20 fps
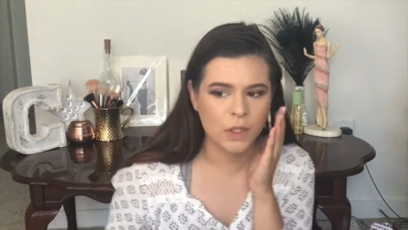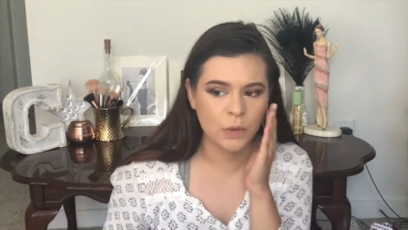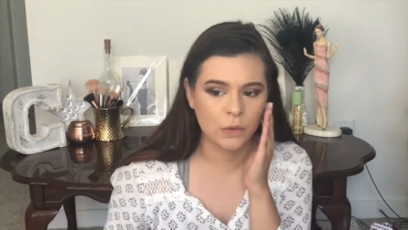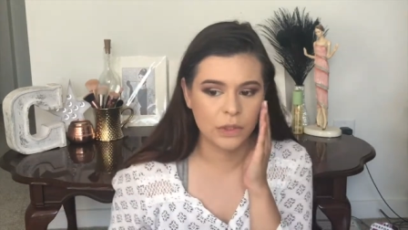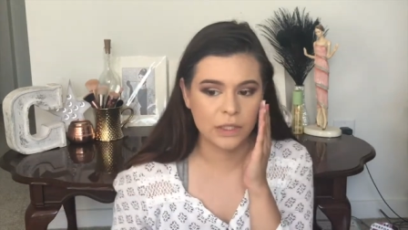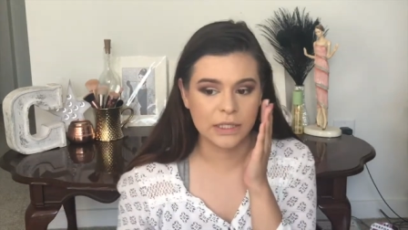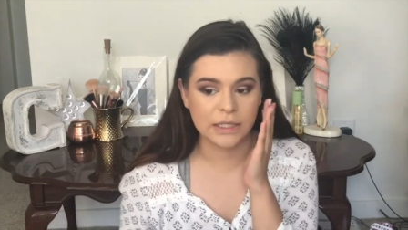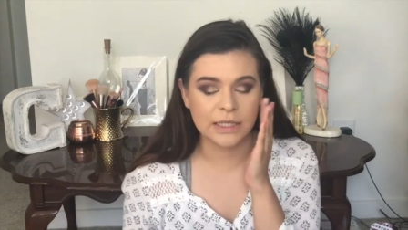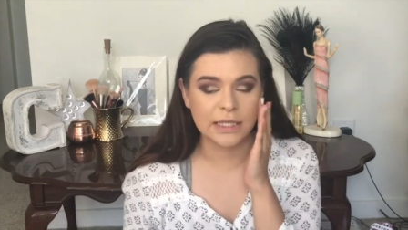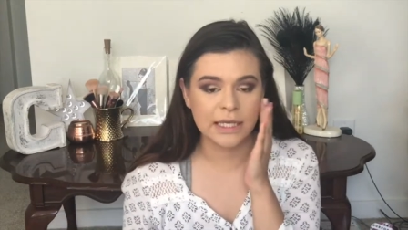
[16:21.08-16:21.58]

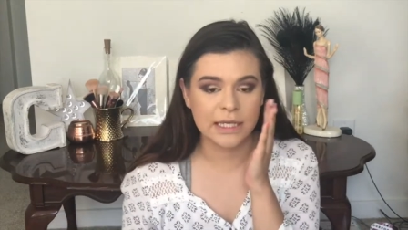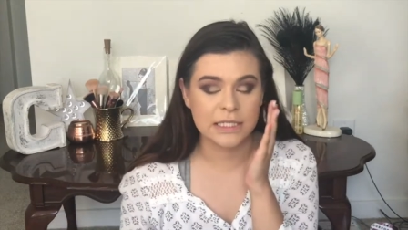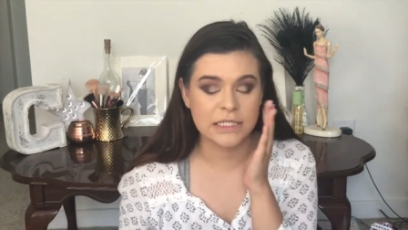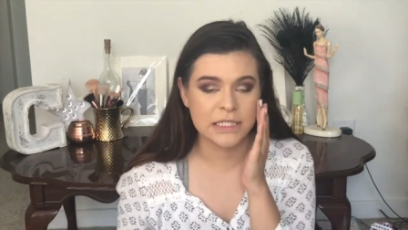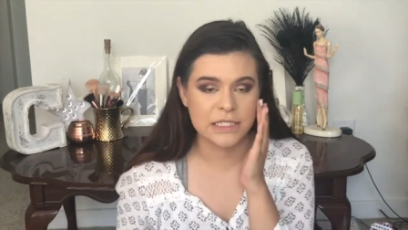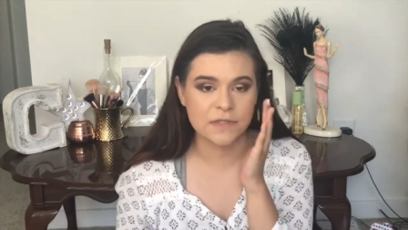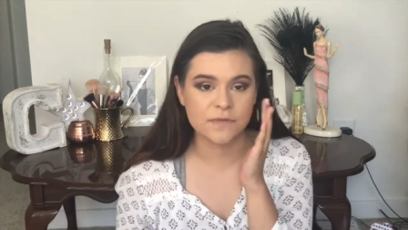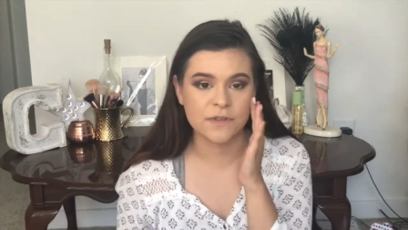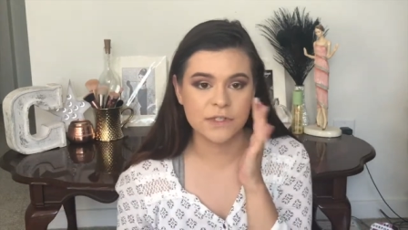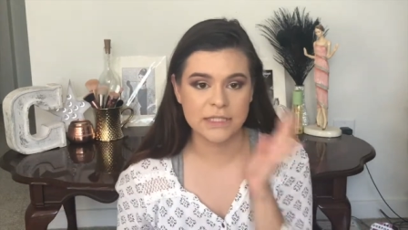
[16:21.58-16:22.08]
oily. It
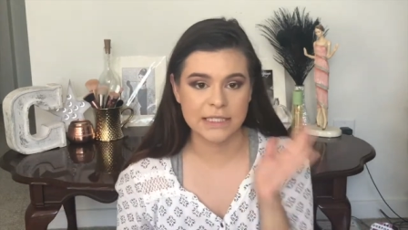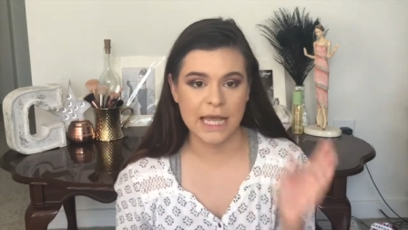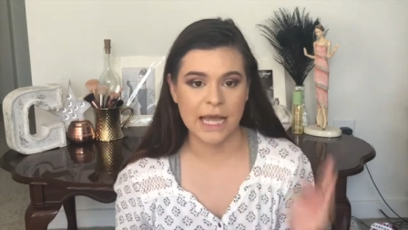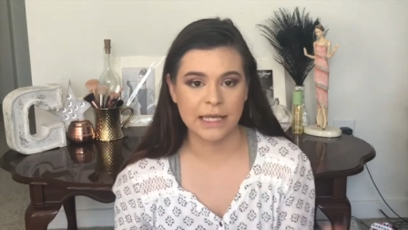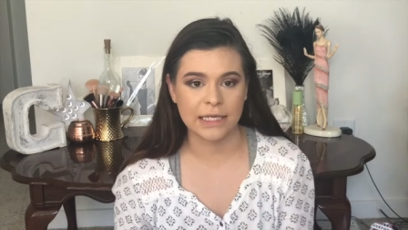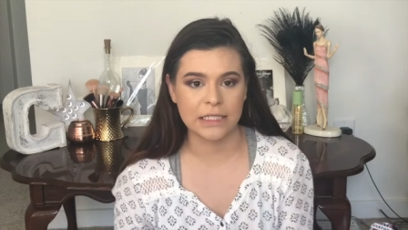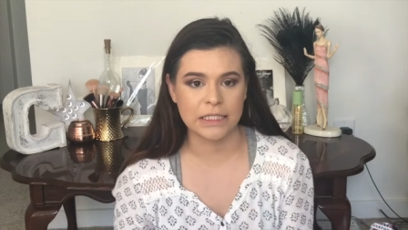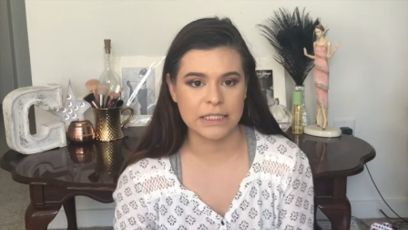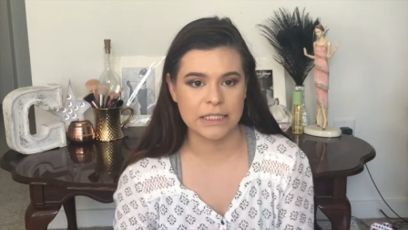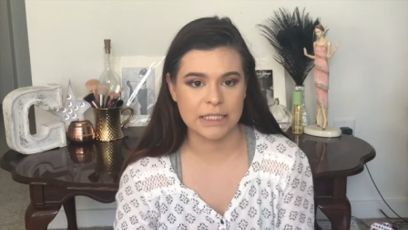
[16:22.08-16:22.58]
does feel
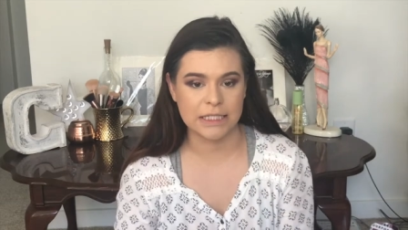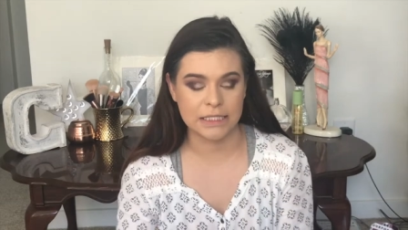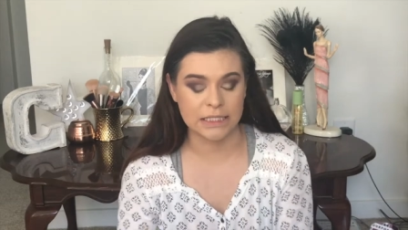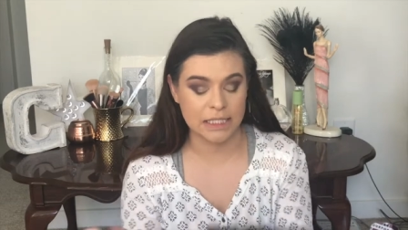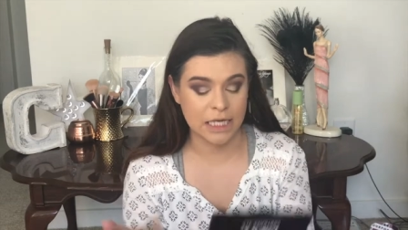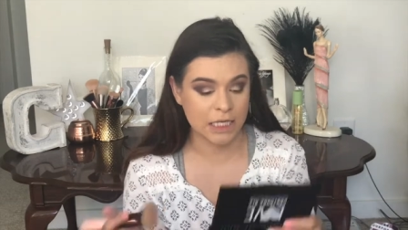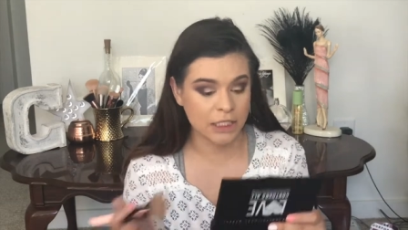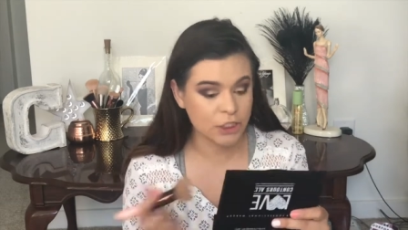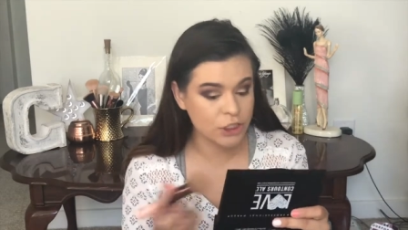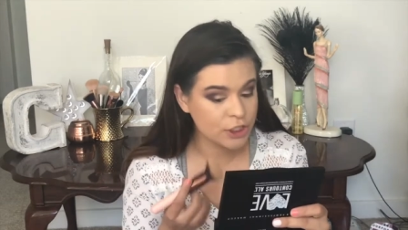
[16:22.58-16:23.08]
tacky to the
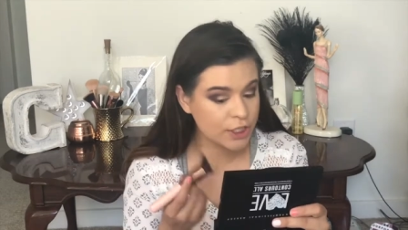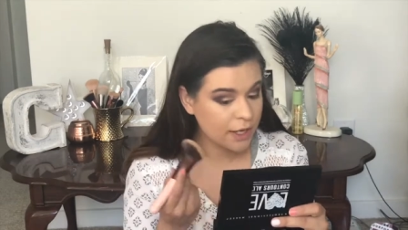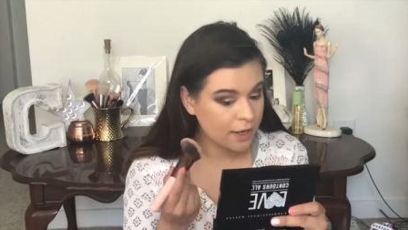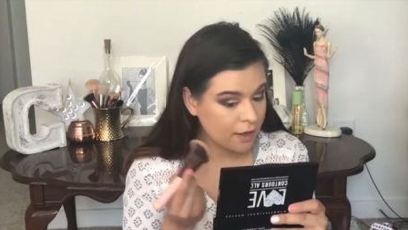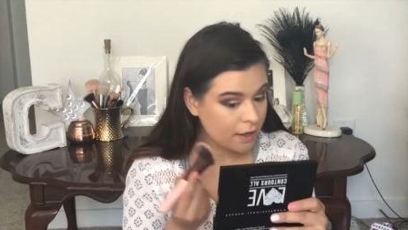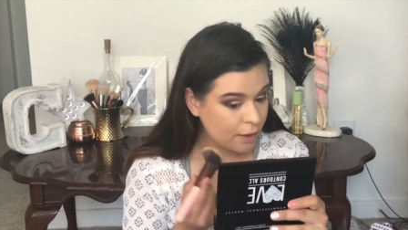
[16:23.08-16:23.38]
touch